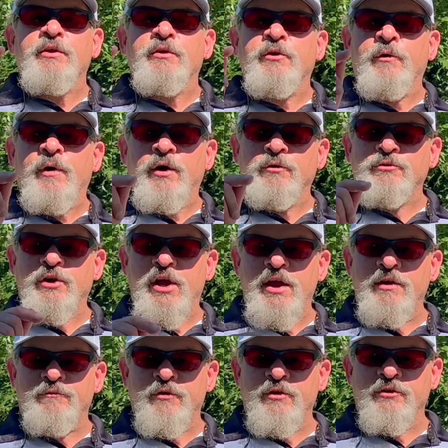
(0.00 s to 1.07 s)
Go out and try
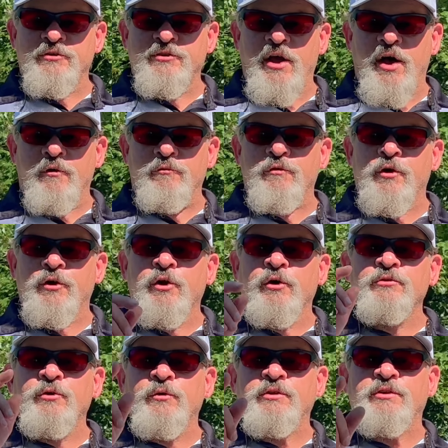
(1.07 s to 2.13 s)
it for yourself, or go
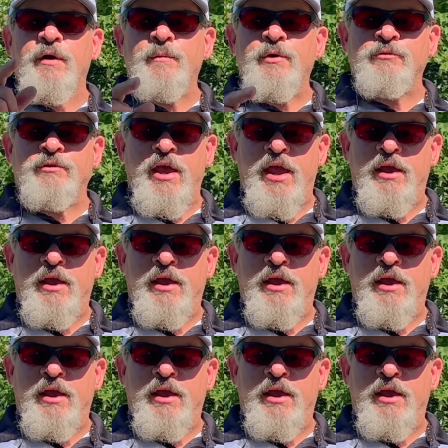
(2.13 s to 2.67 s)
to a demo day.